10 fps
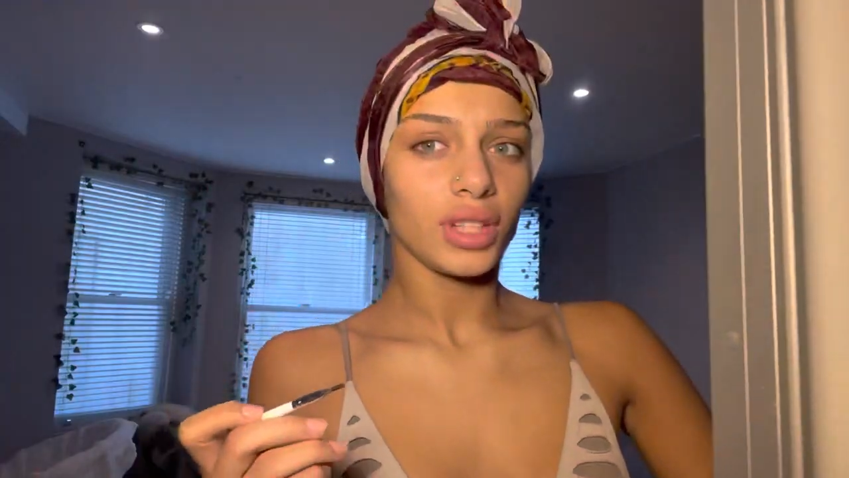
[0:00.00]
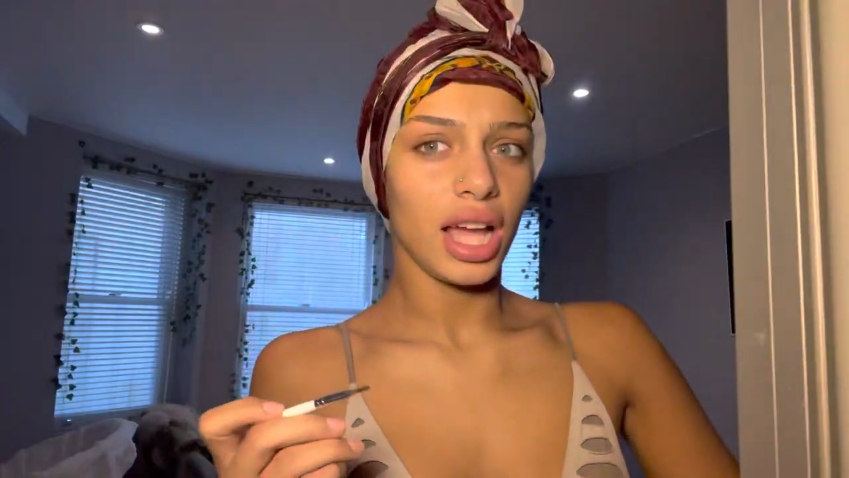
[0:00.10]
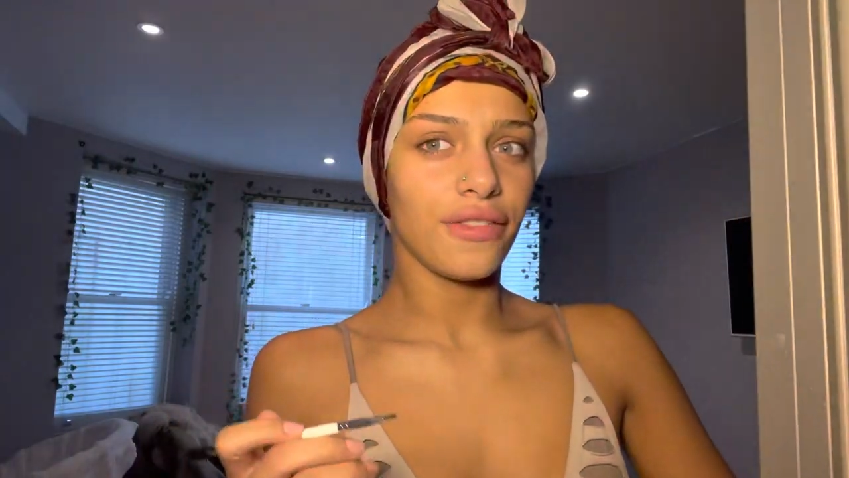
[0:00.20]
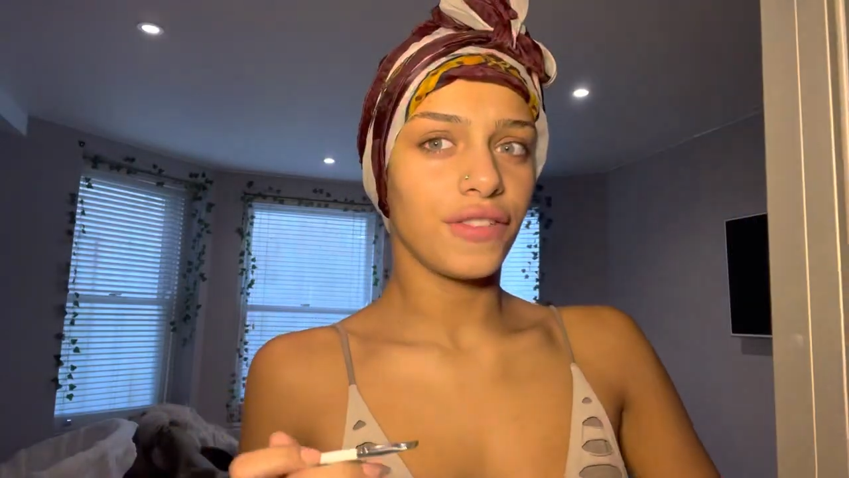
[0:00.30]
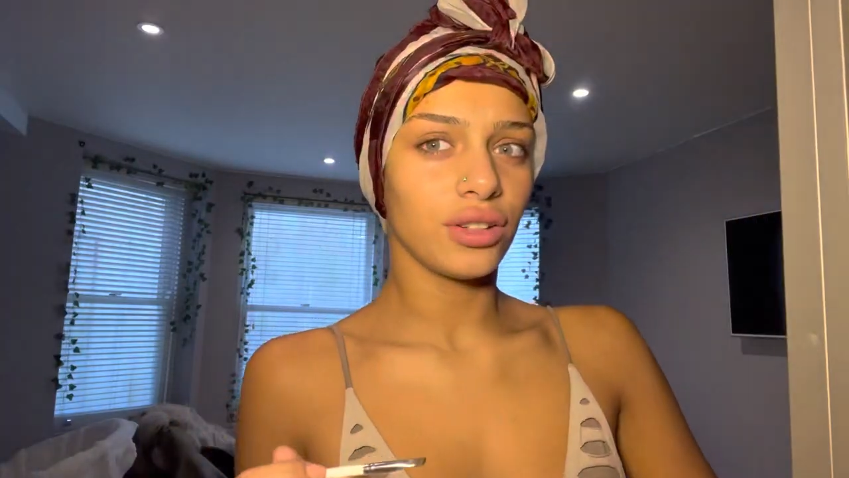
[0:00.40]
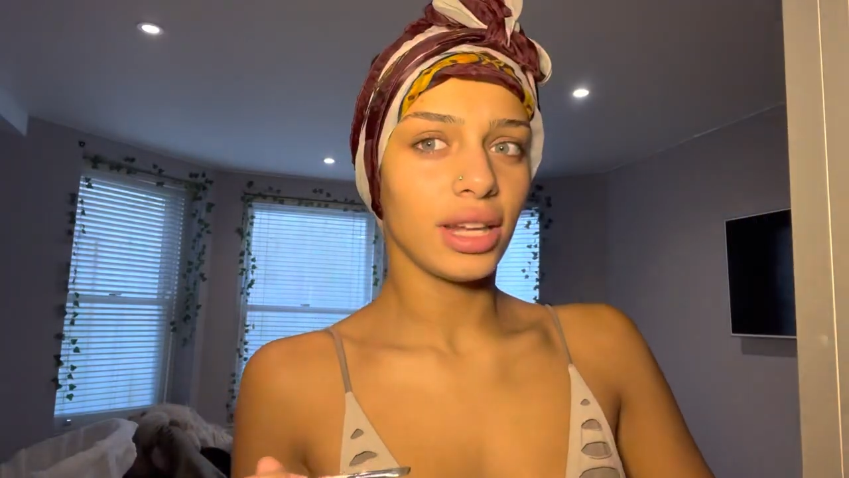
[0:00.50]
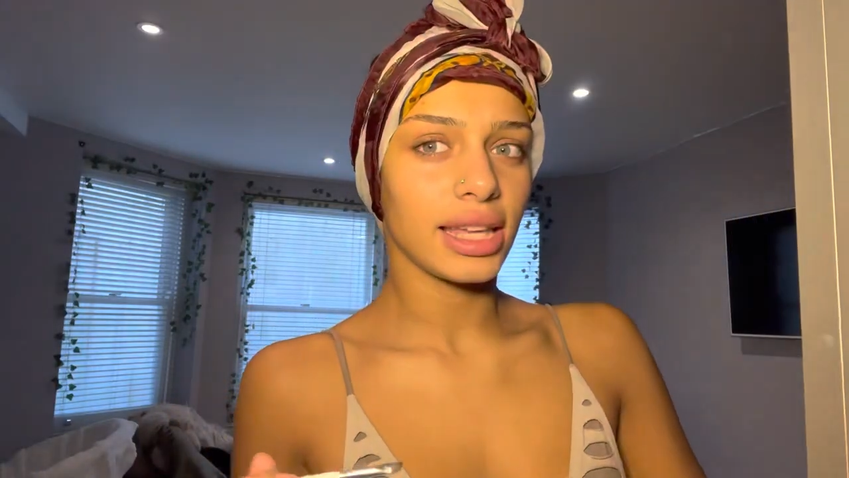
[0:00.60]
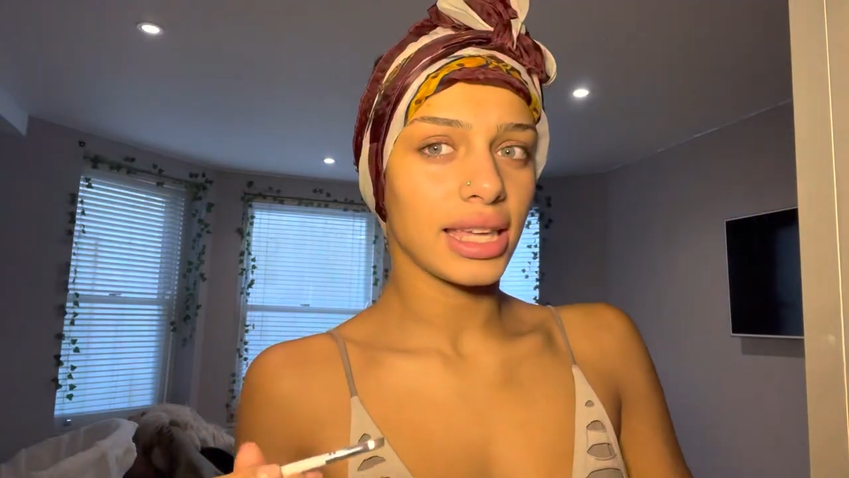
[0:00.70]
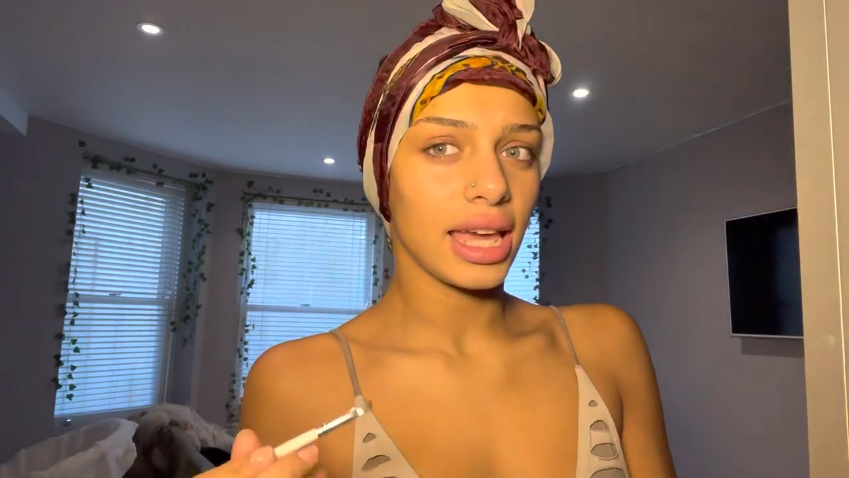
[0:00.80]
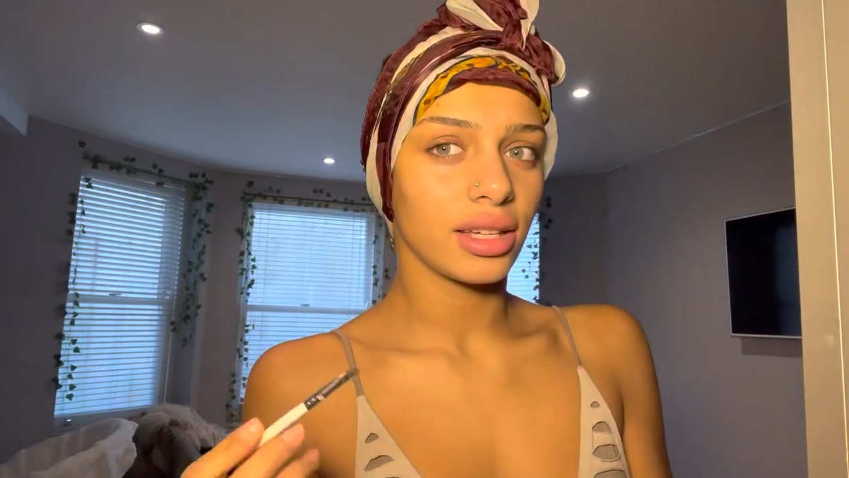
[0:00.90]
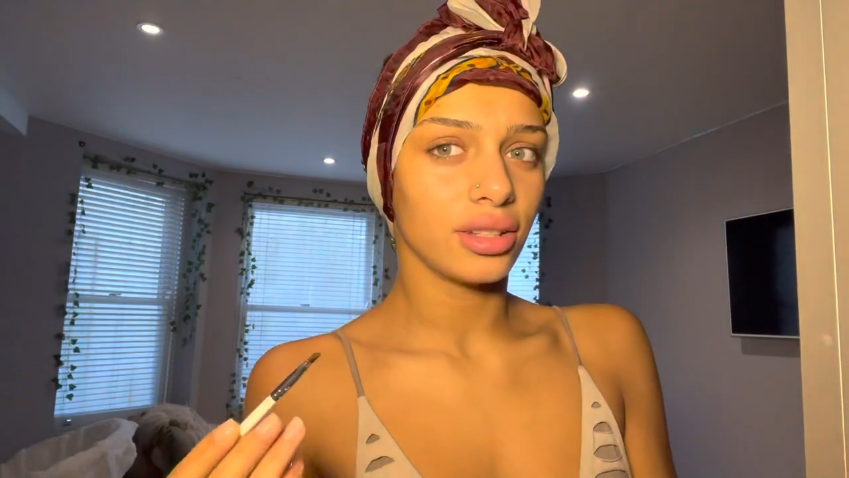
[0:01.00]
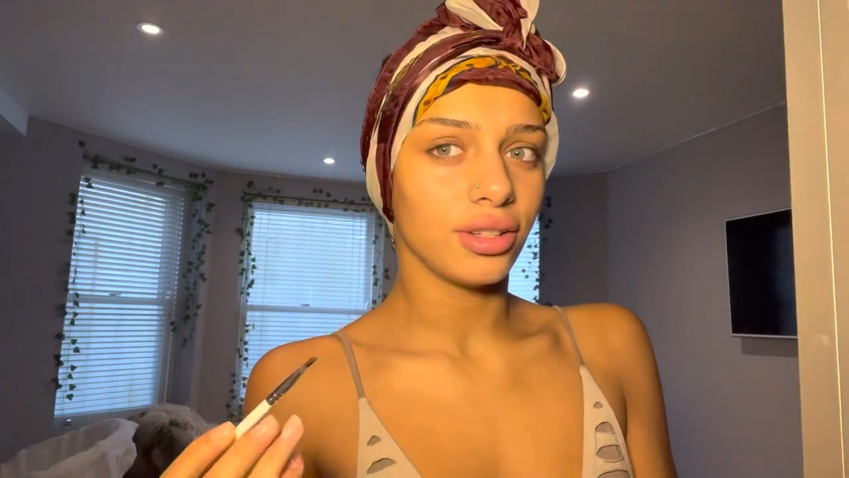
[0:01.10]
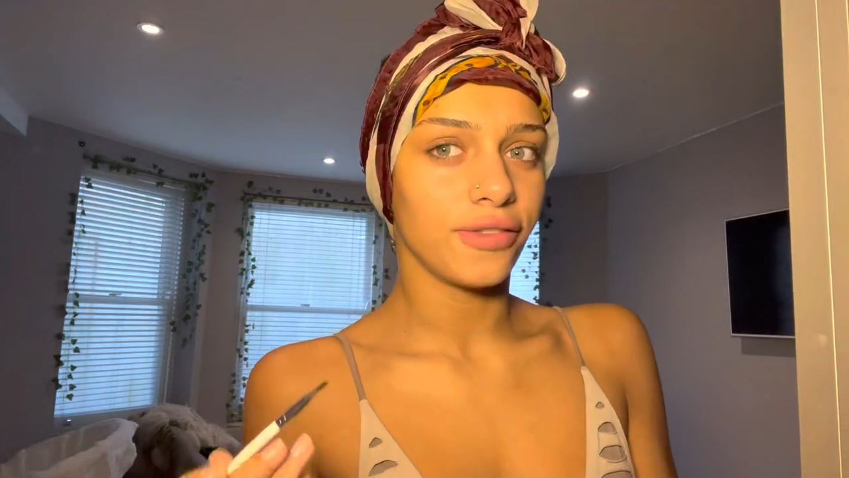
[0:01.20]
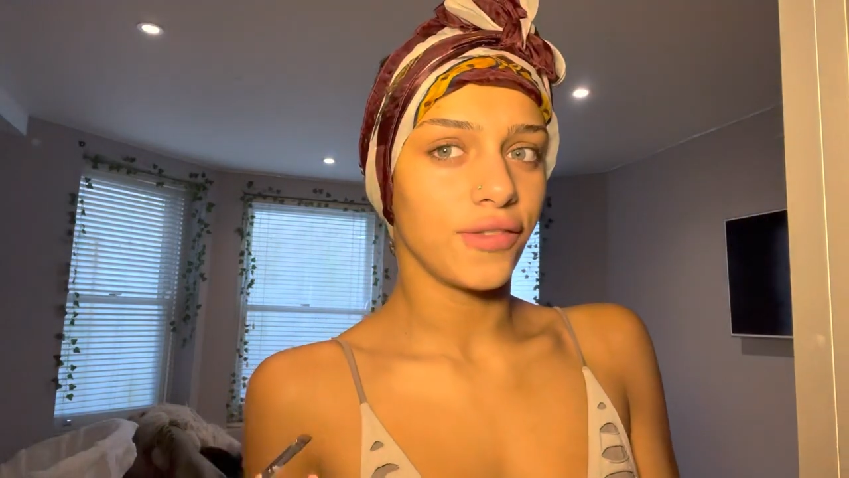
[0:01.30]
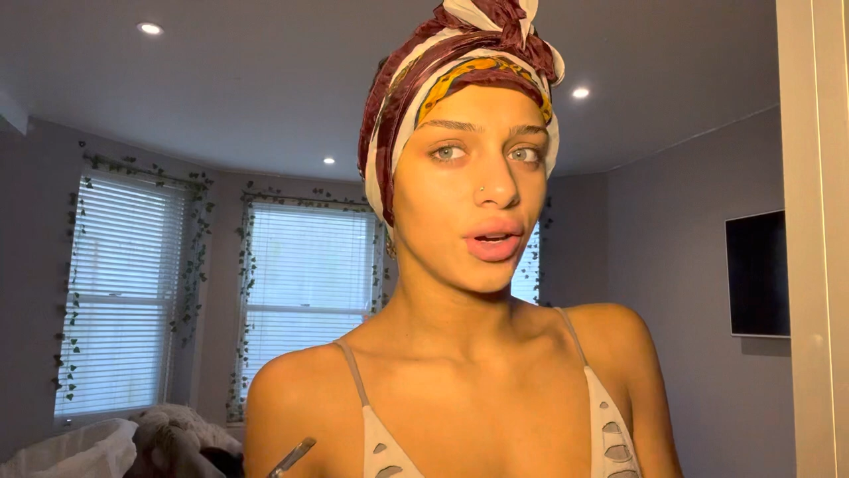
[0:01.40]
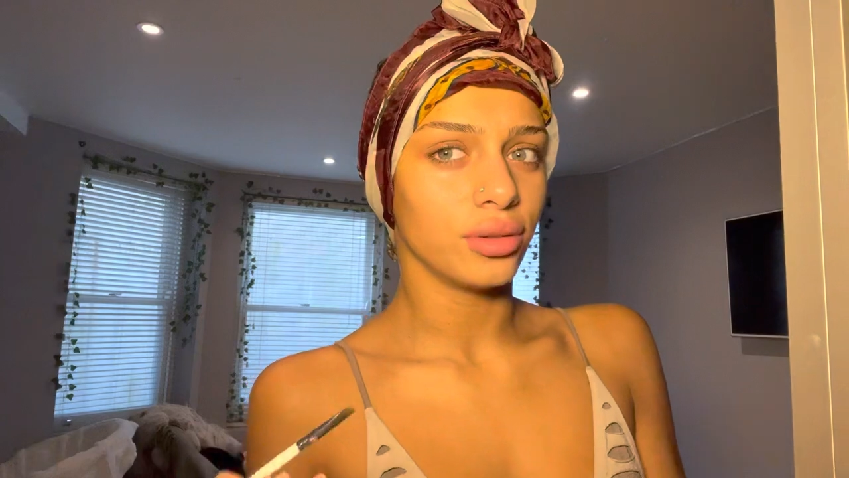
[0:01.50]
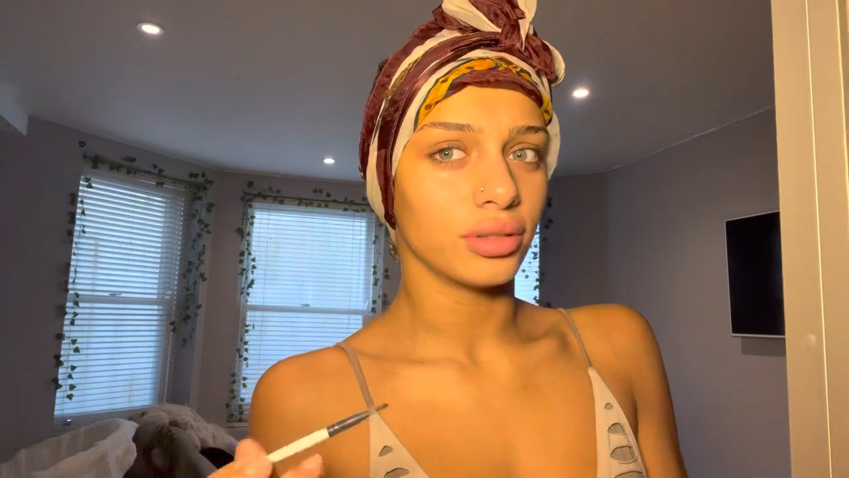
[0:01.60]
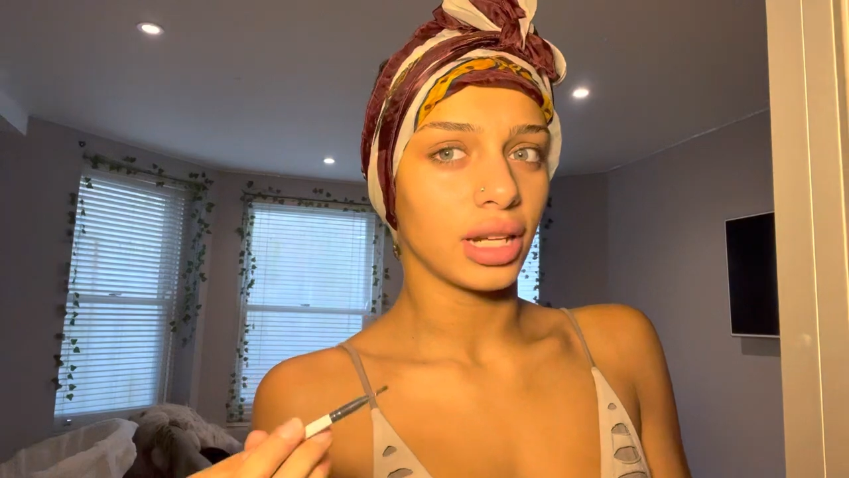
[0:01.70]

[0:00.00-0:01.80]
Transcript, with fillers: I feel like getting a new phone